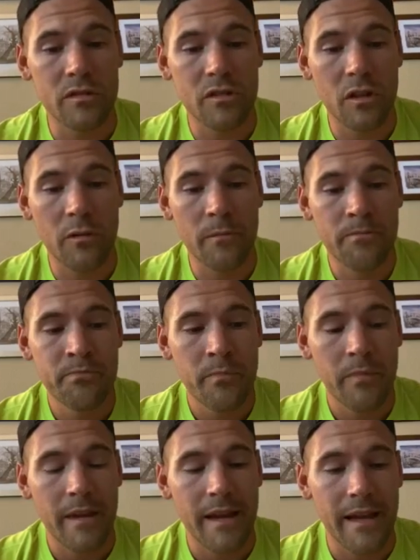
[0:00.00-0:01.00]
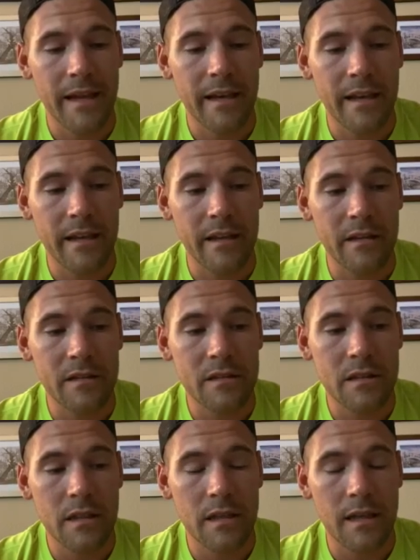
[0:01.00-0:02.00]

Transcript: So it is